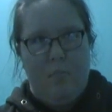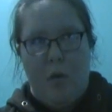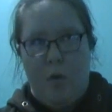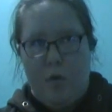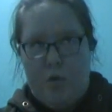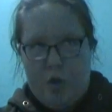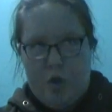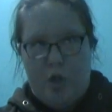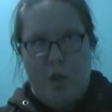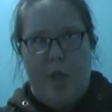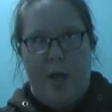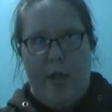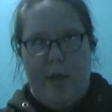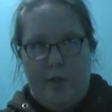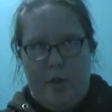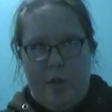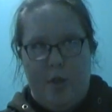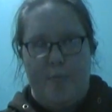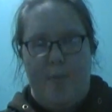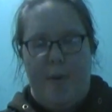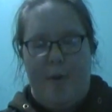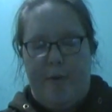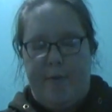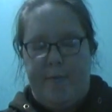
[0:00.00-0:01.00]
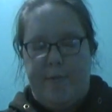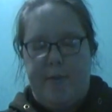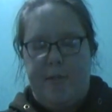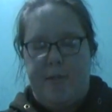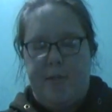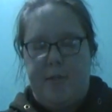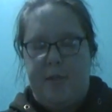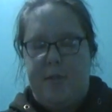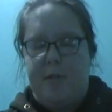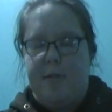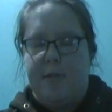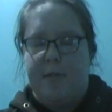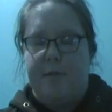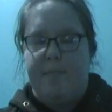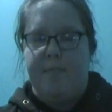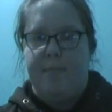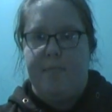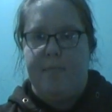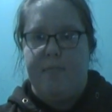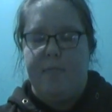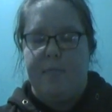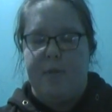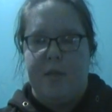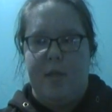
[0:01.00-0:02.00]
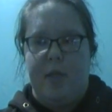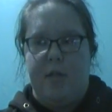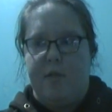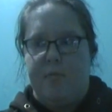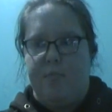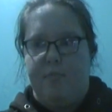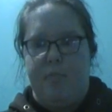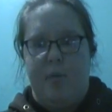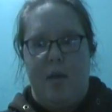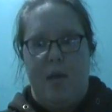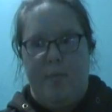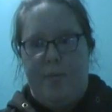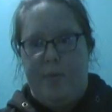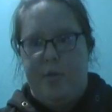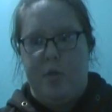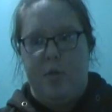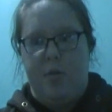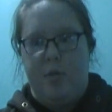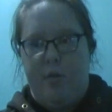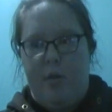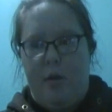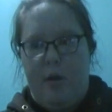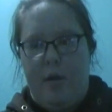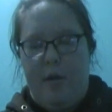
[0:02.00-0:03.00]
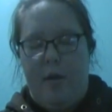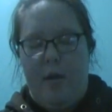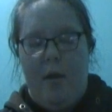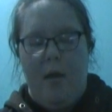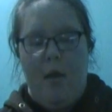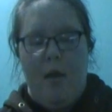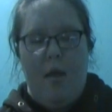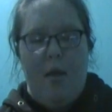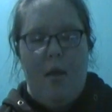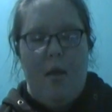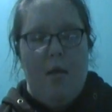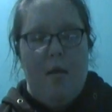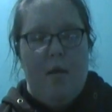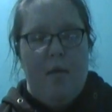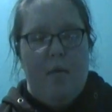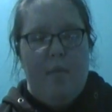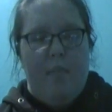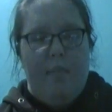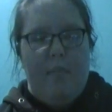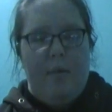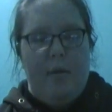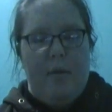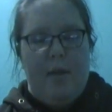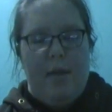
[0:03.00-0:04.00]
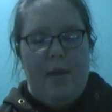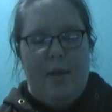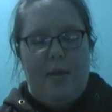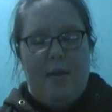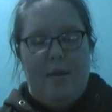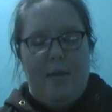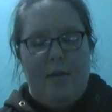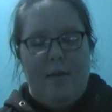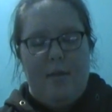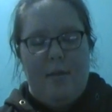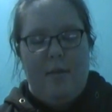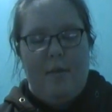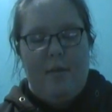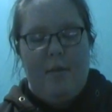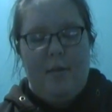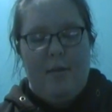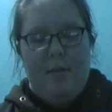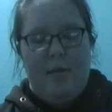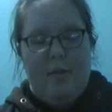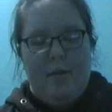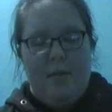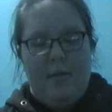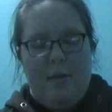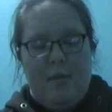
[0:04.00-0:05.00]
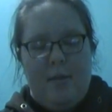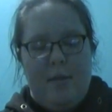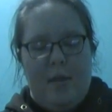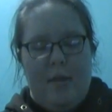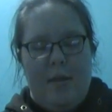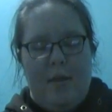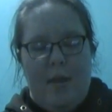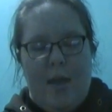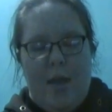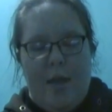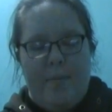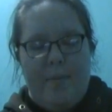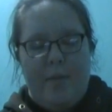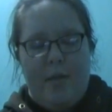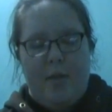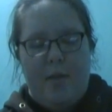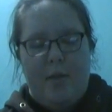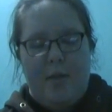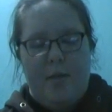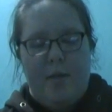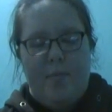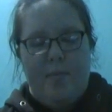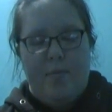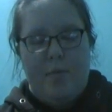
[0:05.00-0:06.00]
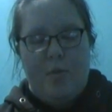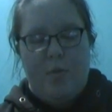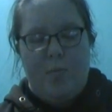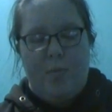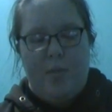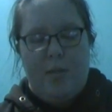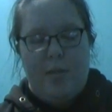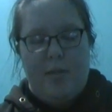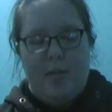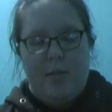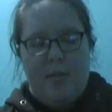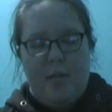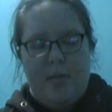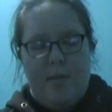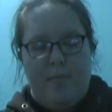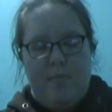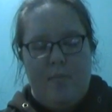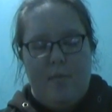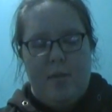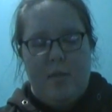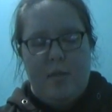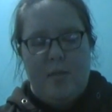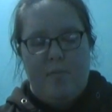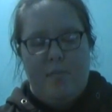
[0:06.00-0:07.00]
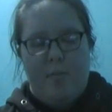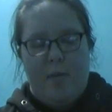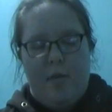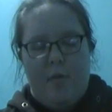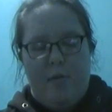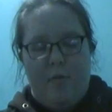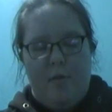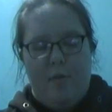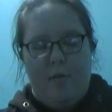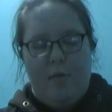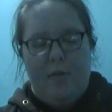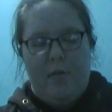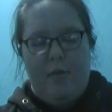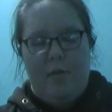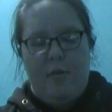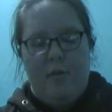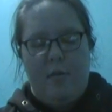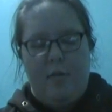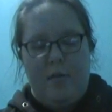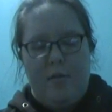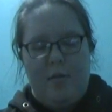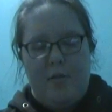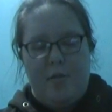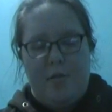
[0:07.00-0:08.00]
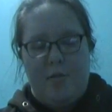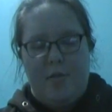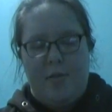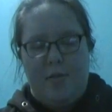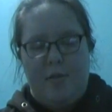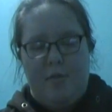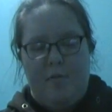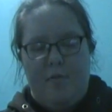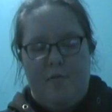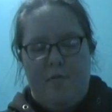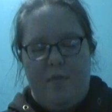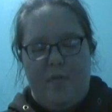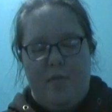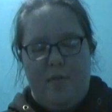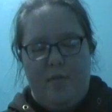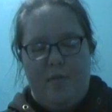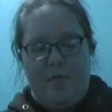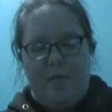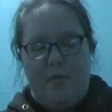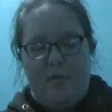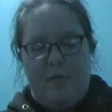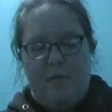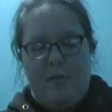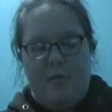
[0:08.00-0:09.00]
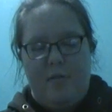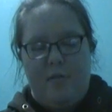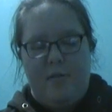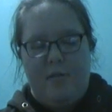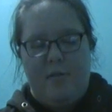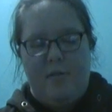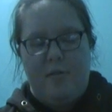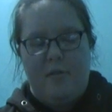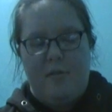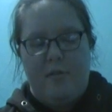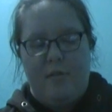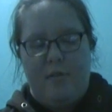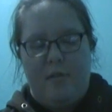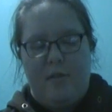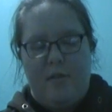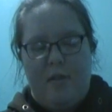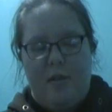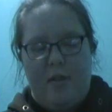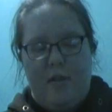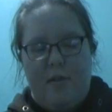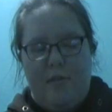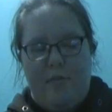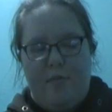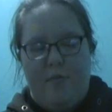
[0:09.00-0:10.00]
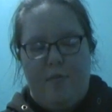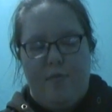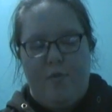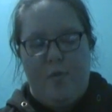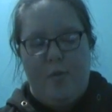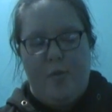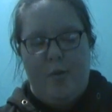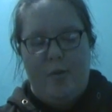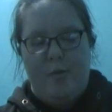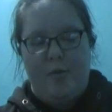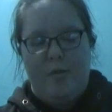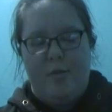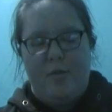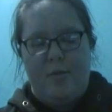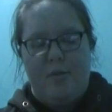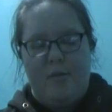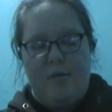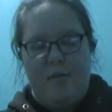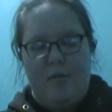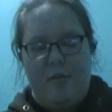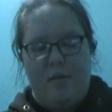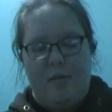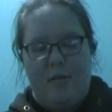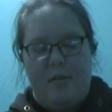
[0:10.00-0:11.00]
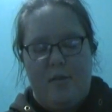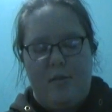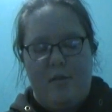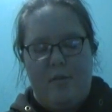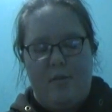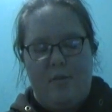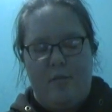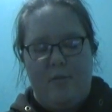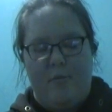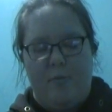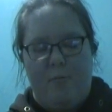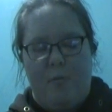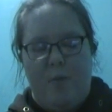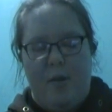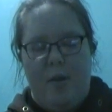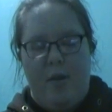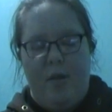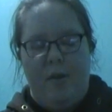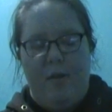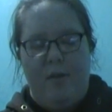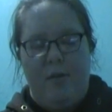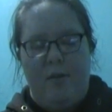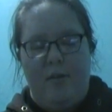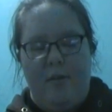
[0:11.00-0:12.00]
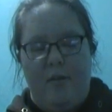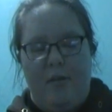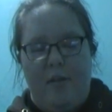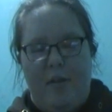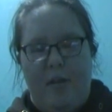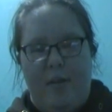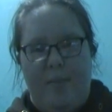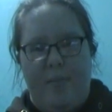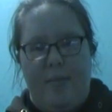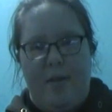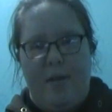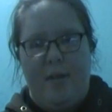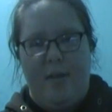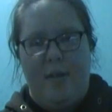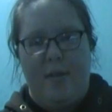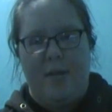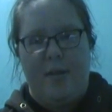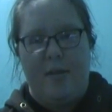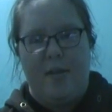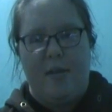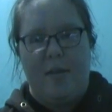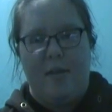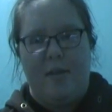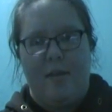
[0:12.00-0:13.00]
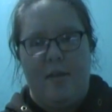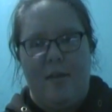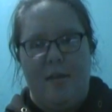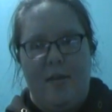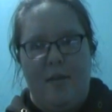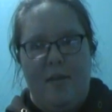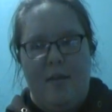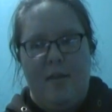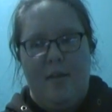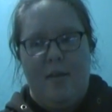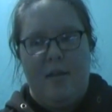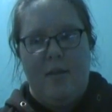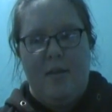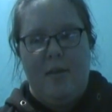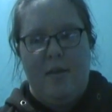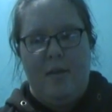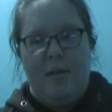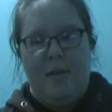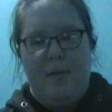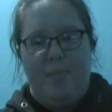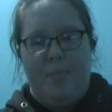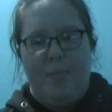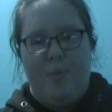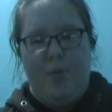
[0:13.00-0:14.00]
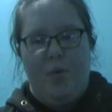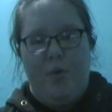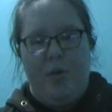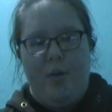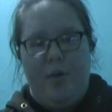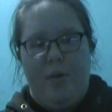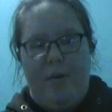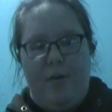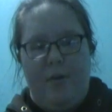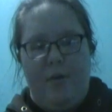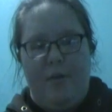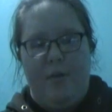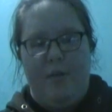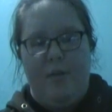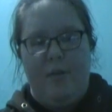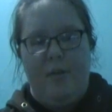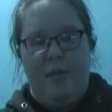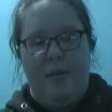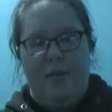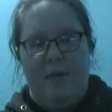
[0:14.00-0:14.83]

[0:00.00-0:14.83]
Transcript: Most childish part of this season, besides maybe Soren. But, like, the dynamic between Zim and his mother just feels kind of forced and weird, and I'm like, I'm bored.